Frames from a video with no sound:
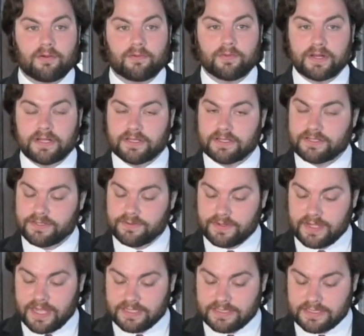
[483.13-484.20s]
Reading these two
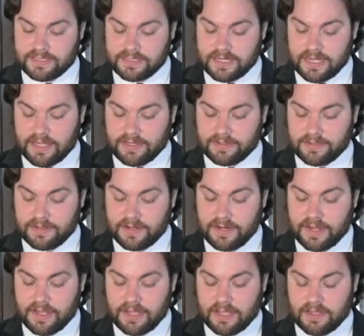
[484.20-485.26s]
cases together,
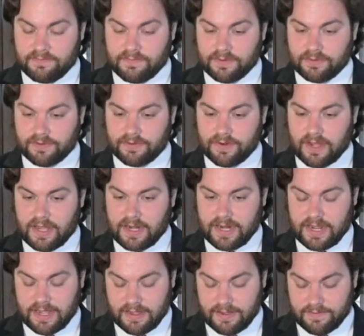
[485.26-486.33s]
if you do not
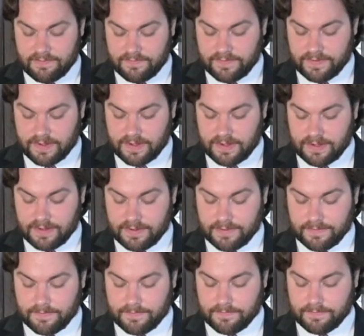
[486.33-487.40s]
have
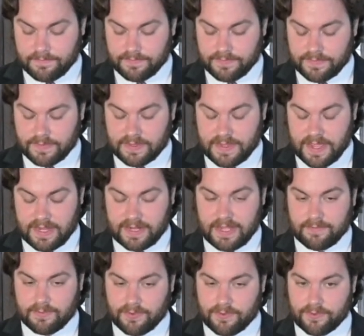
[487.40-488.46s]
that
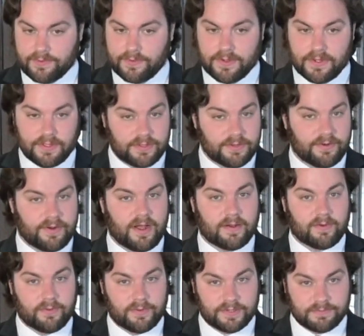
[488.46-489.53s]
chemical, you're
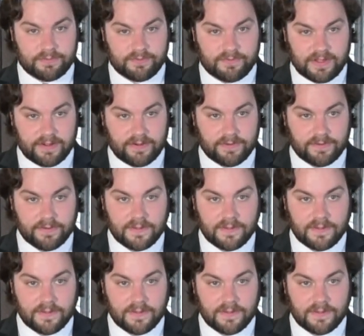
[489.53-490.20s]
not going to prevail.